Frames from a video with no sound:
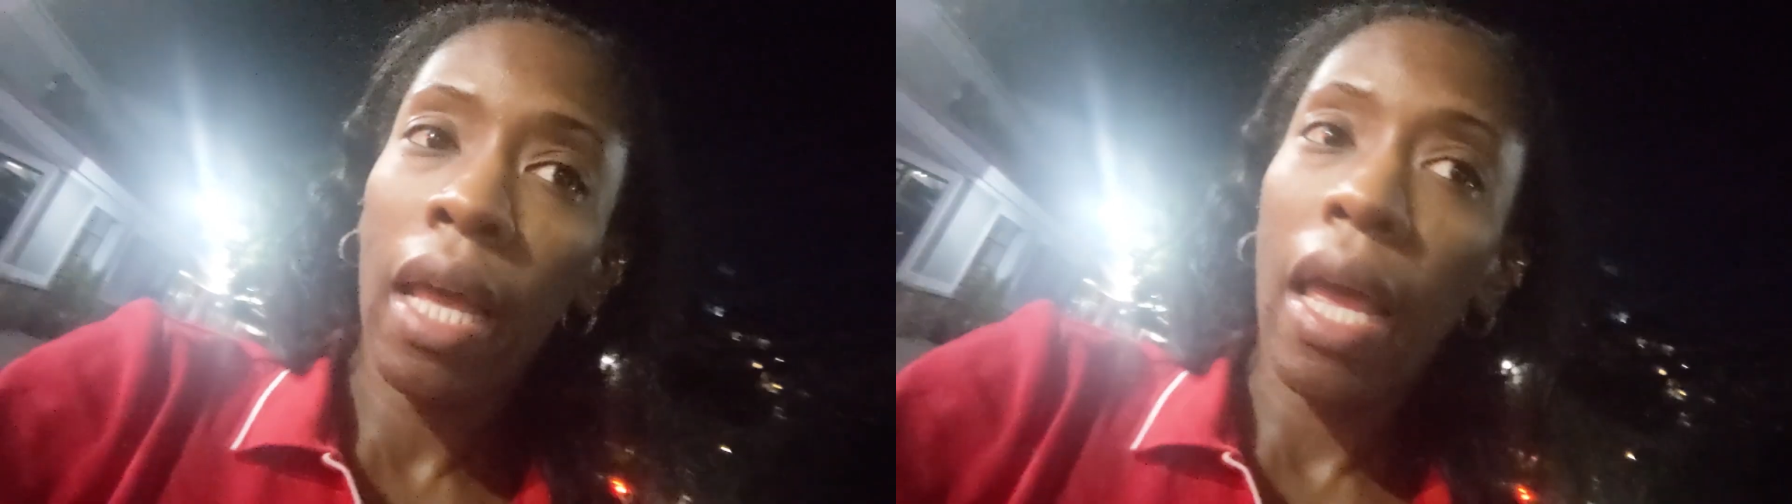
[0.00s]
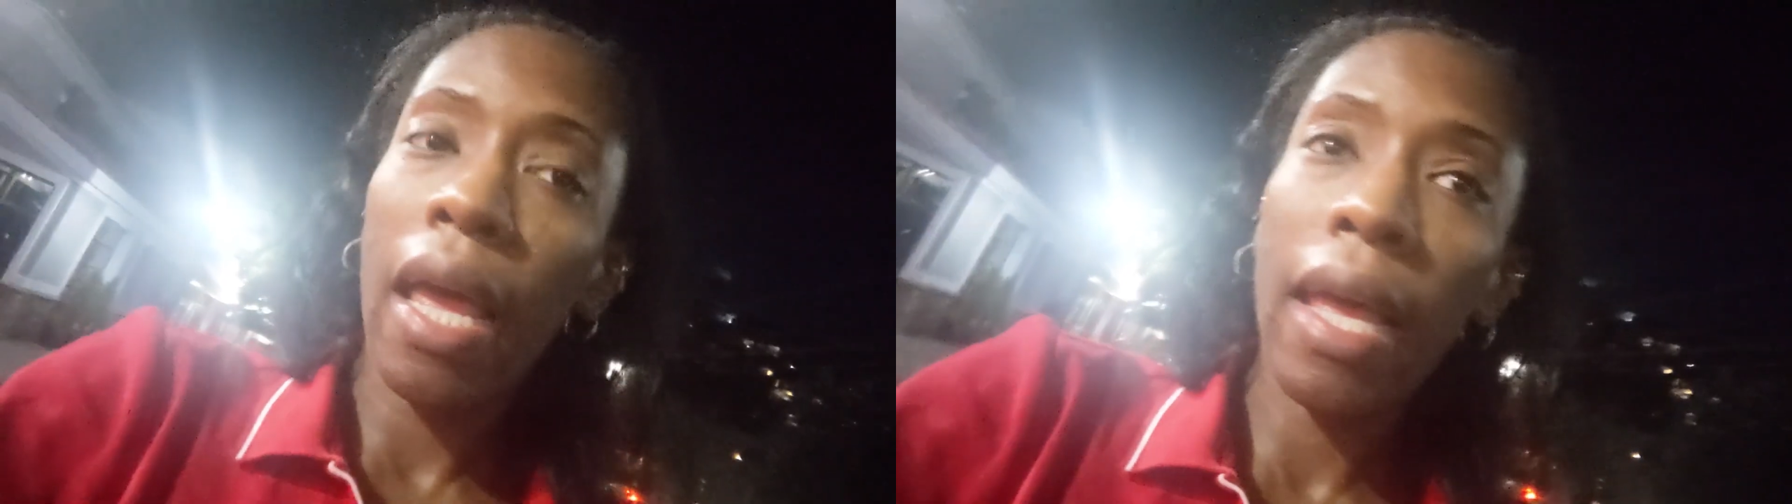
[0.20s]

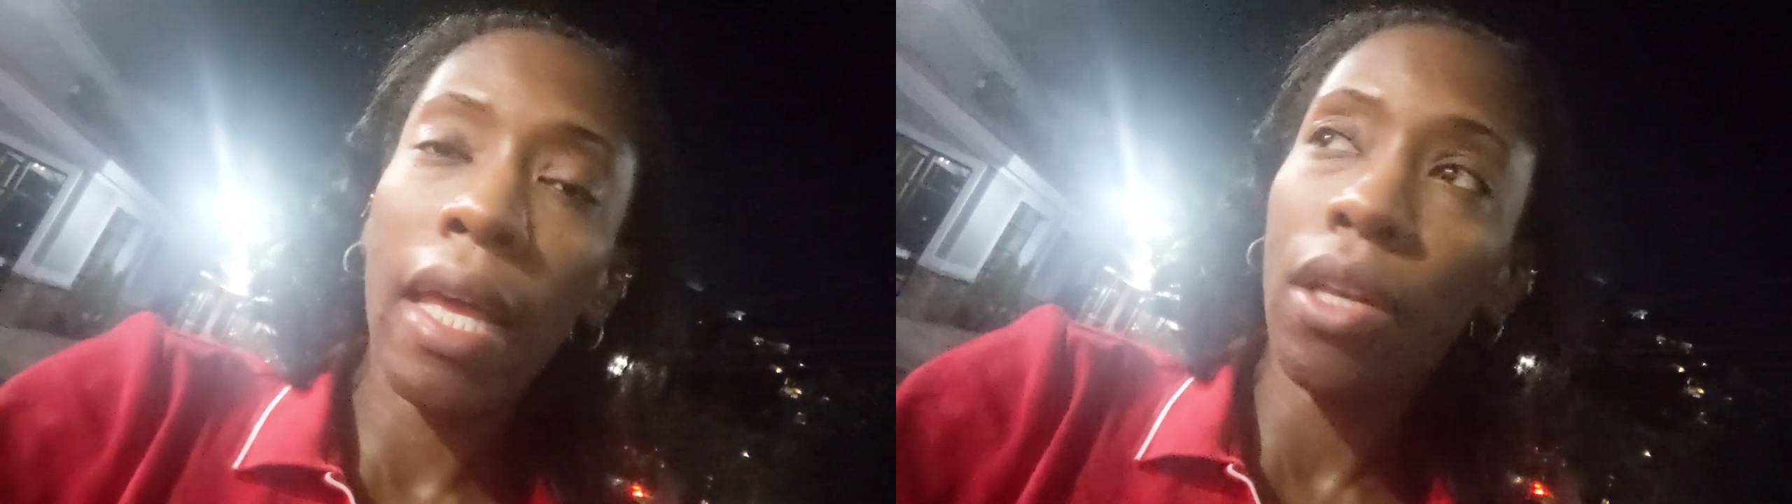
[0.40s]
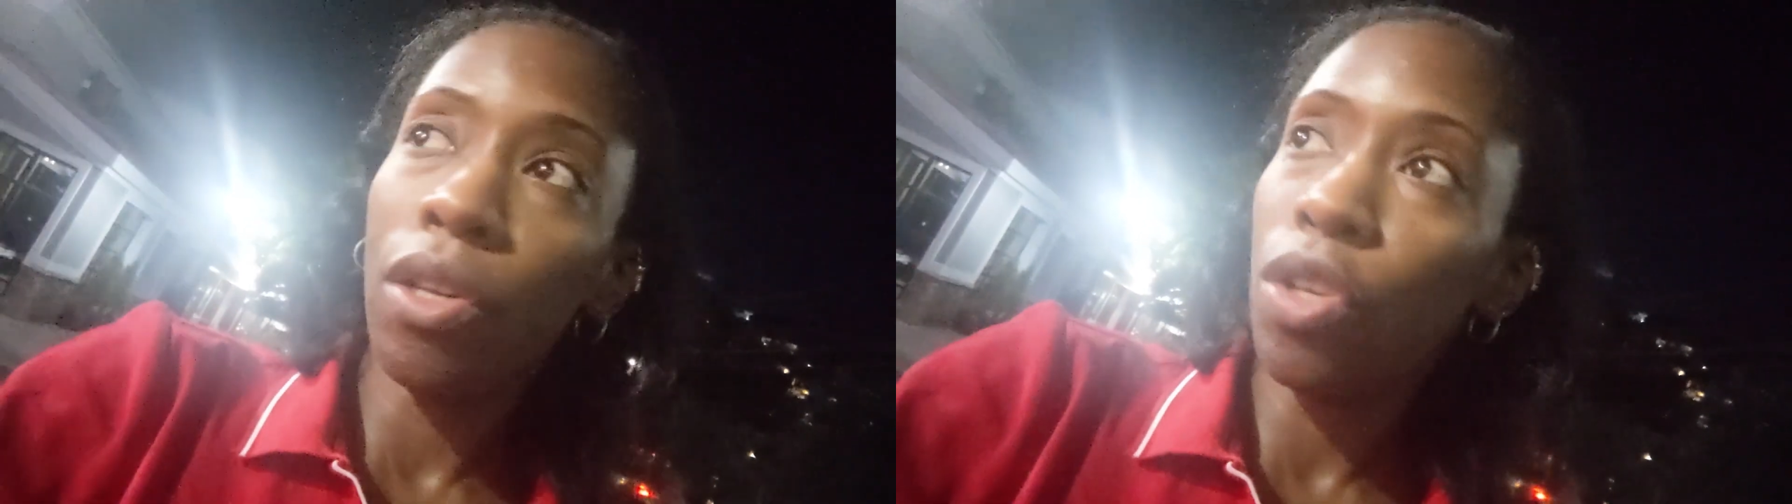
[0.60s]

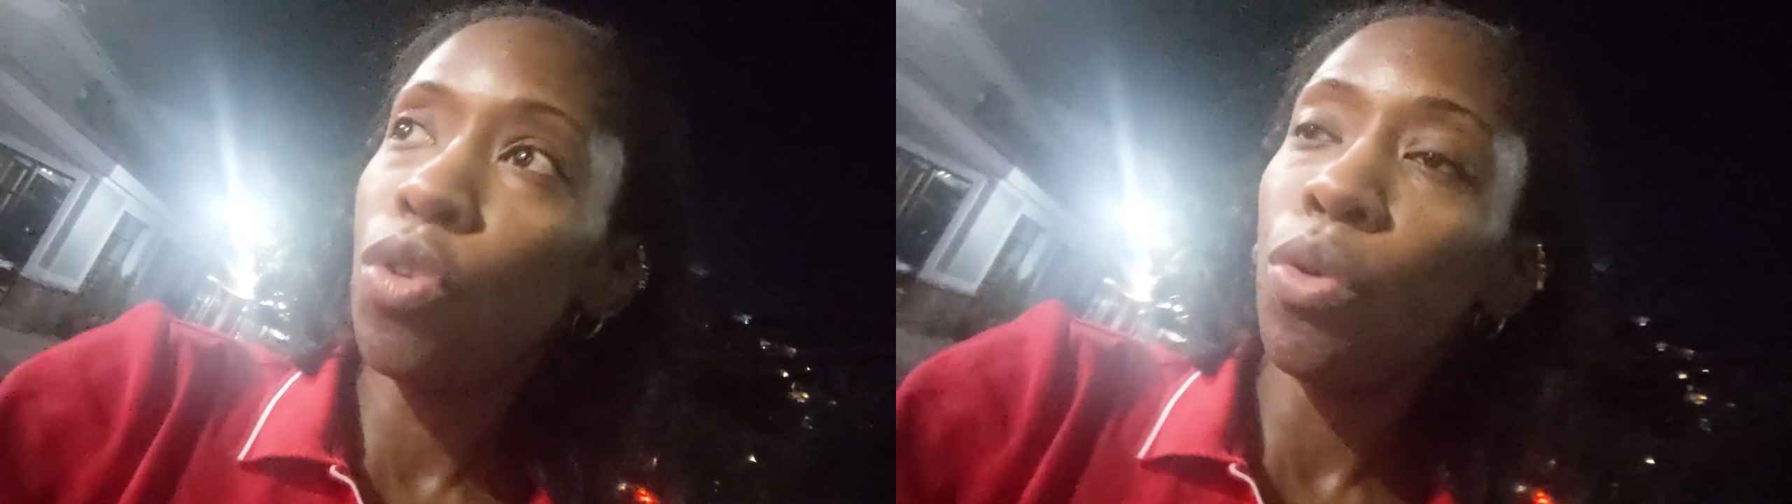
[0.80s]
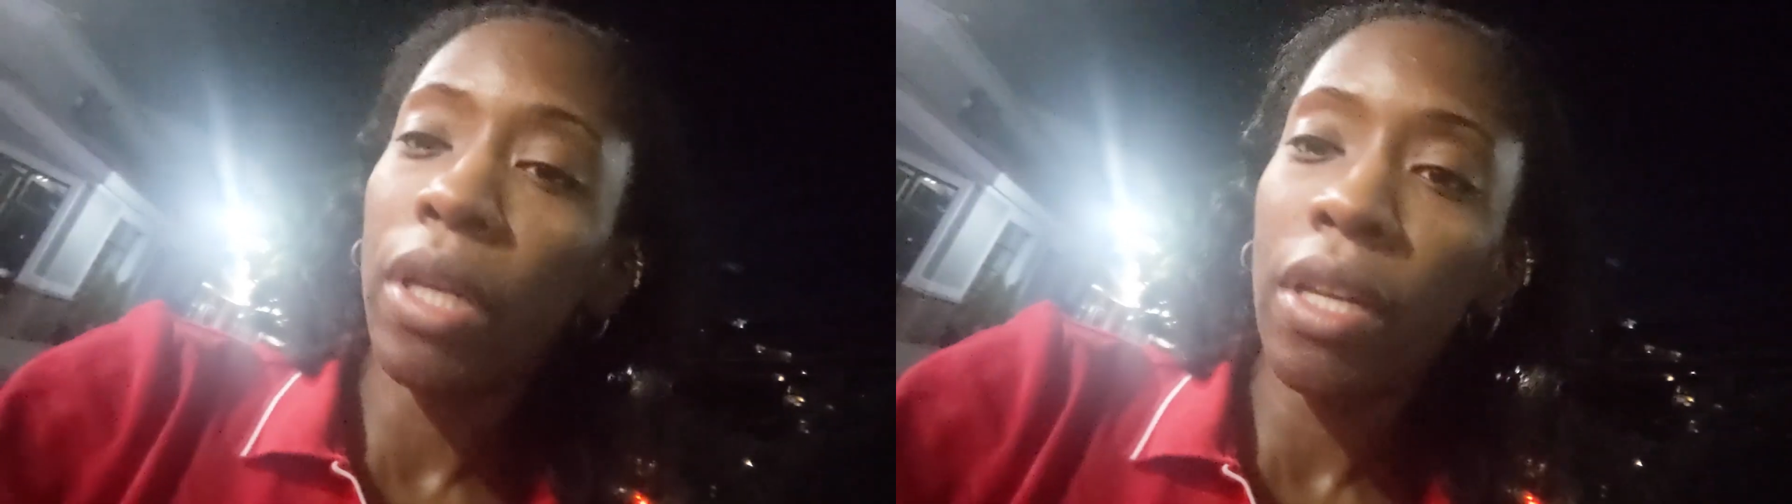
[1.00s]
and
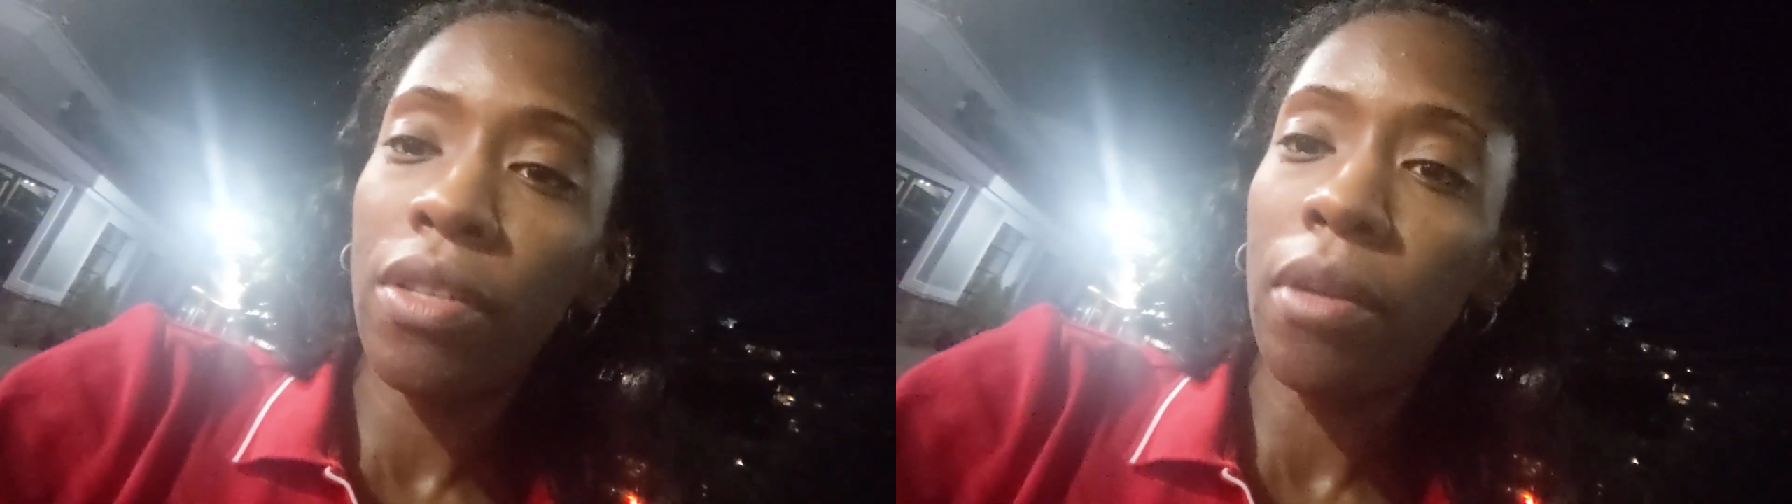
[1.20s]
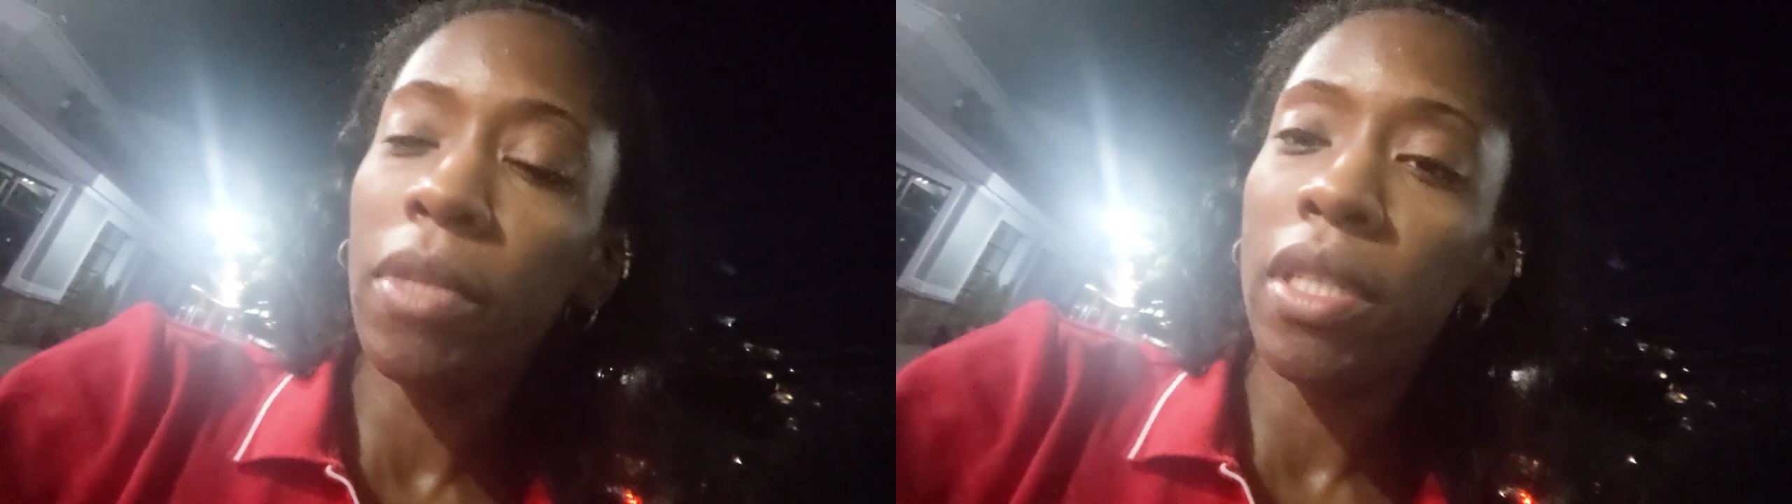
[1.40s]
you'll get
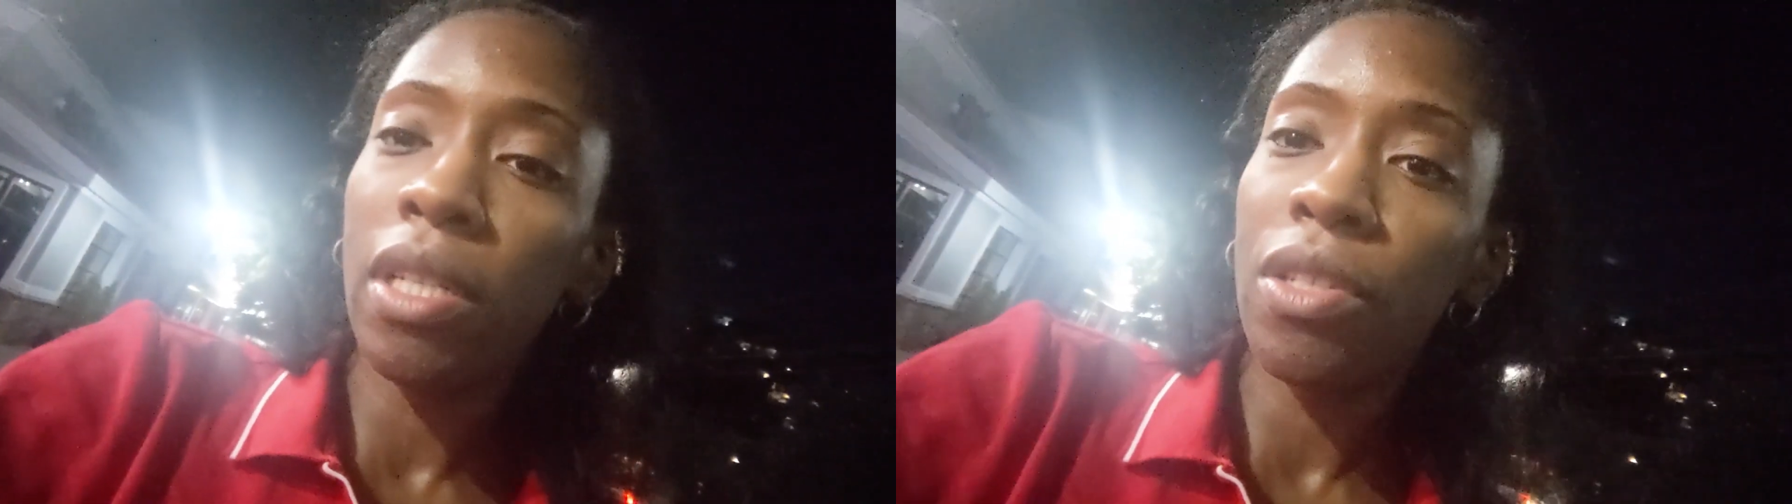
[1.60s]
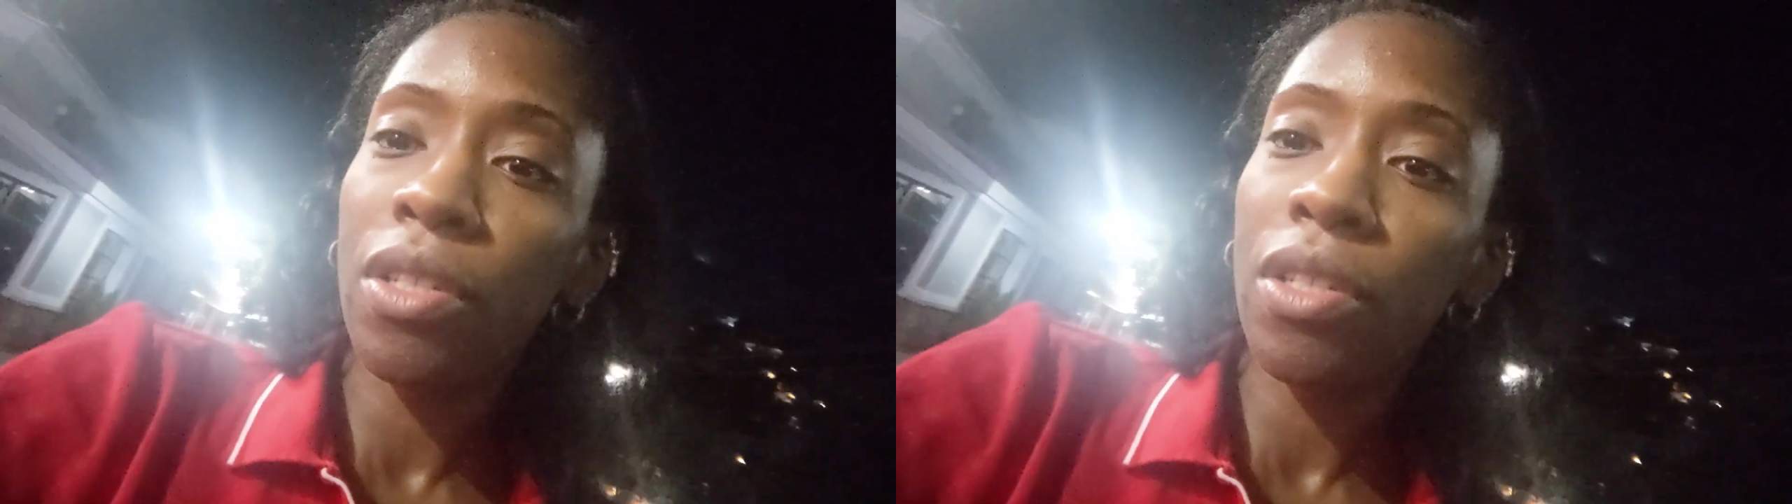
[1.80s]
something that's good,